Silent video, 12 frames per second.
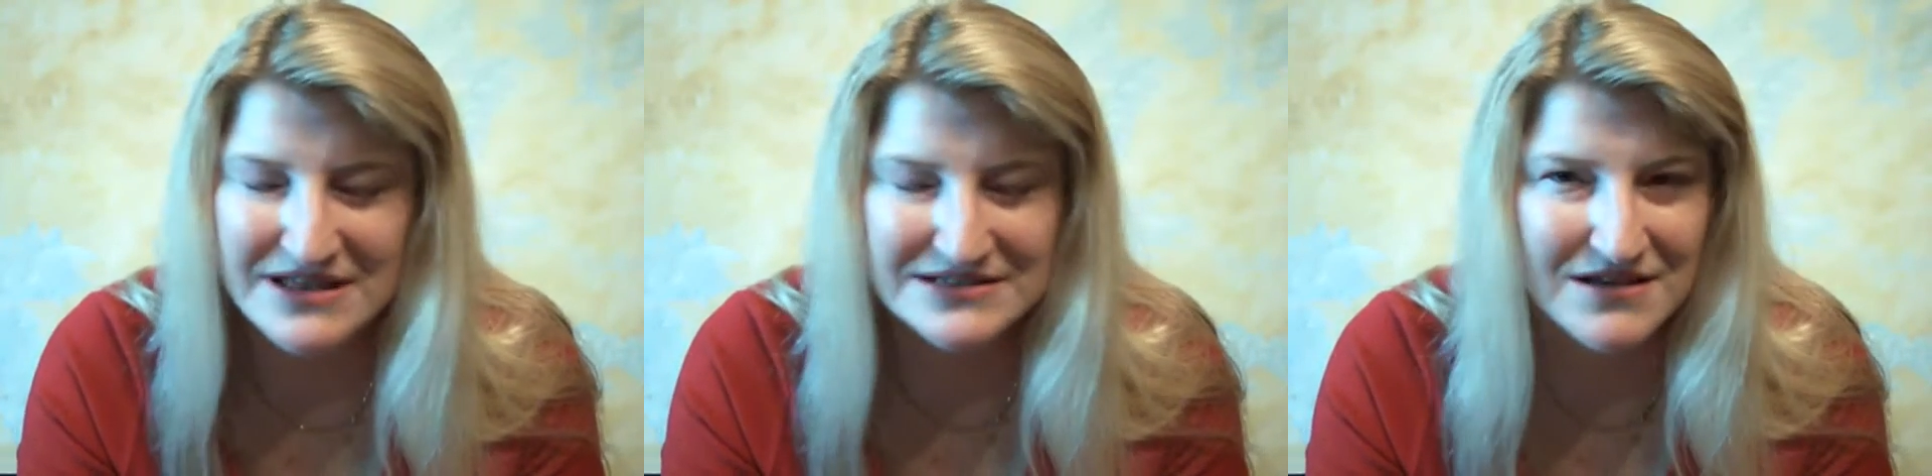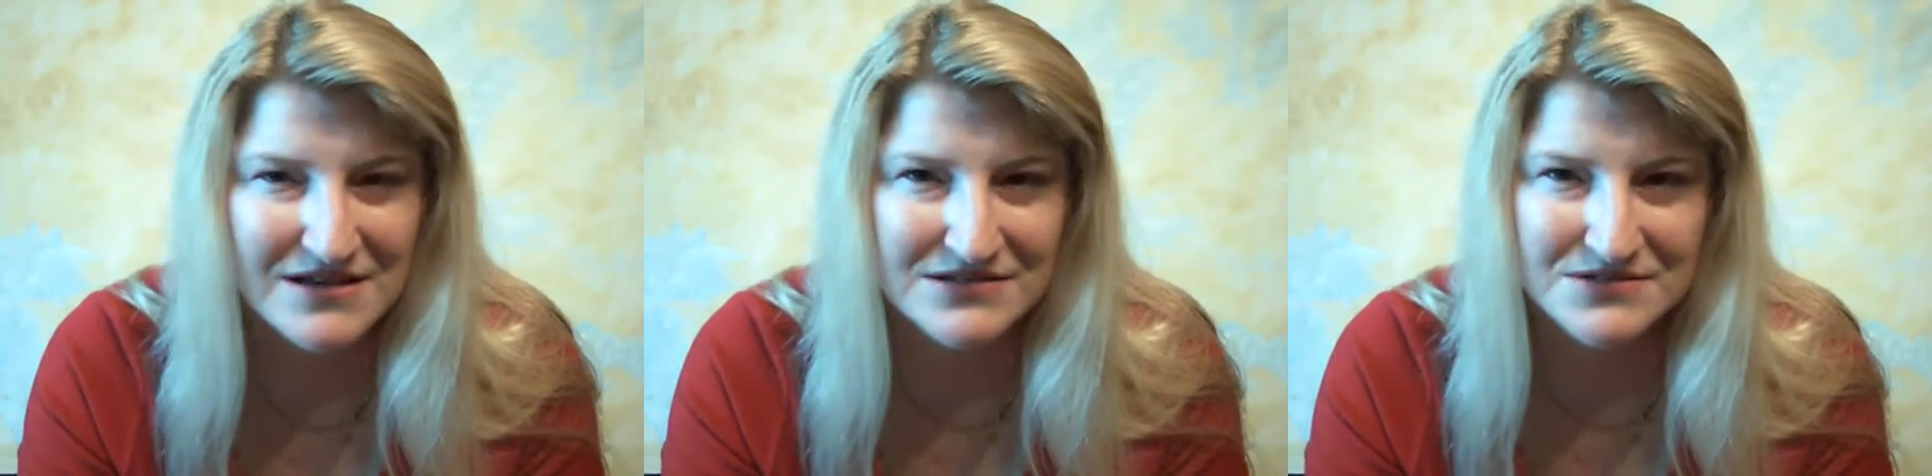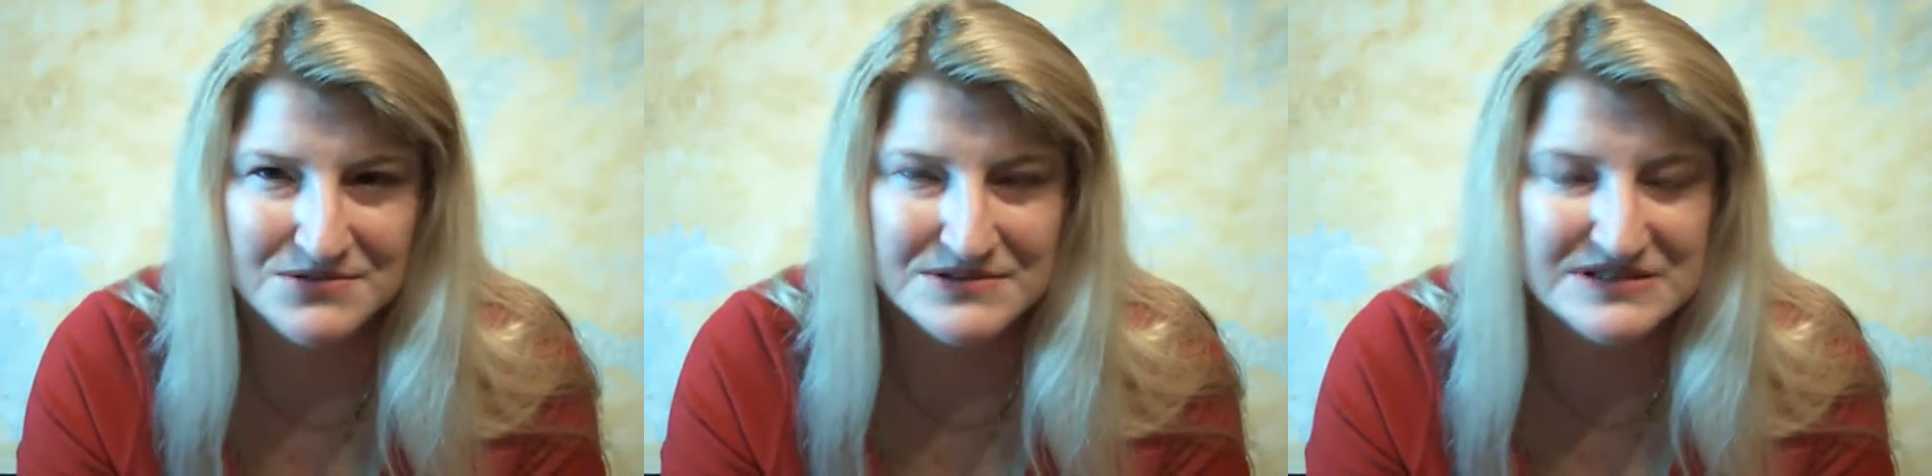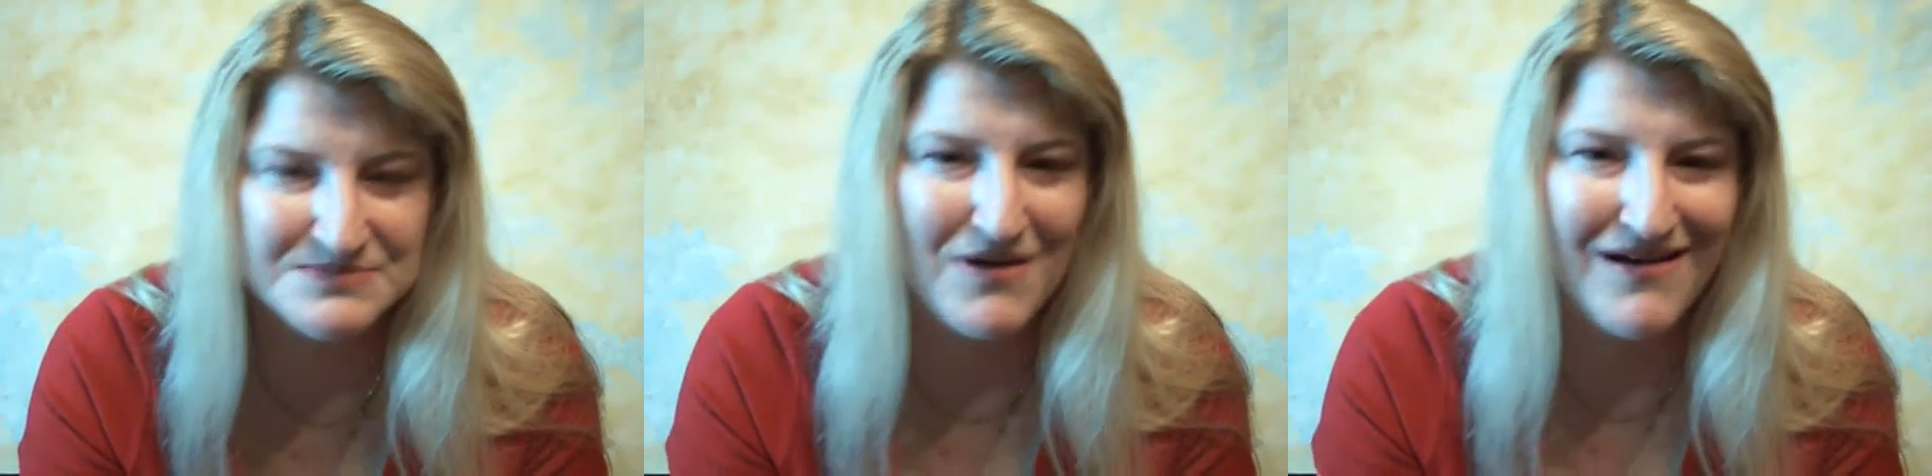that's going to
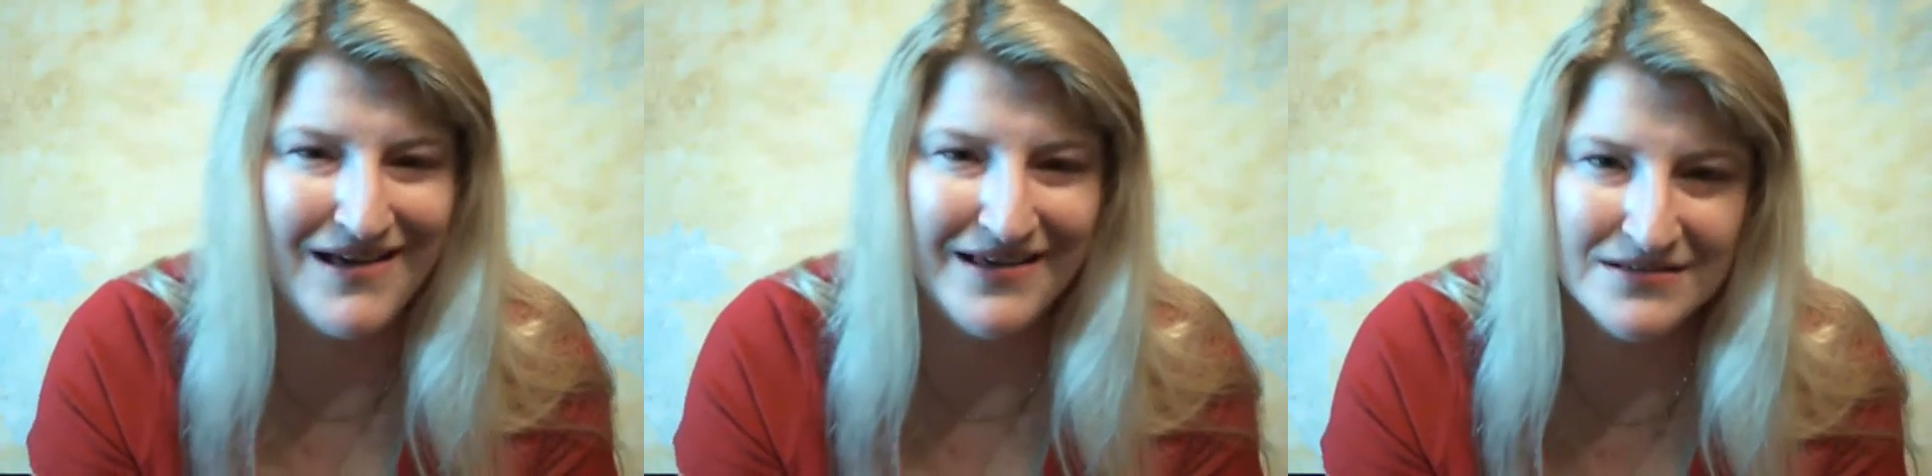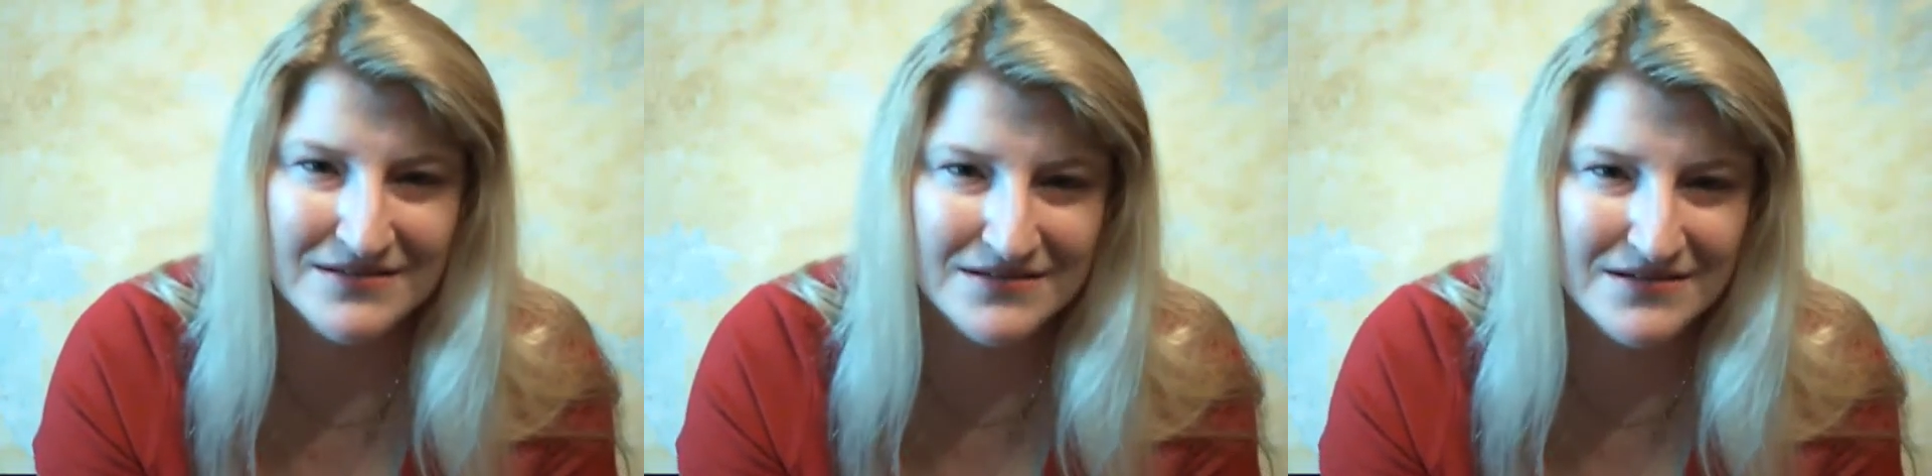inspire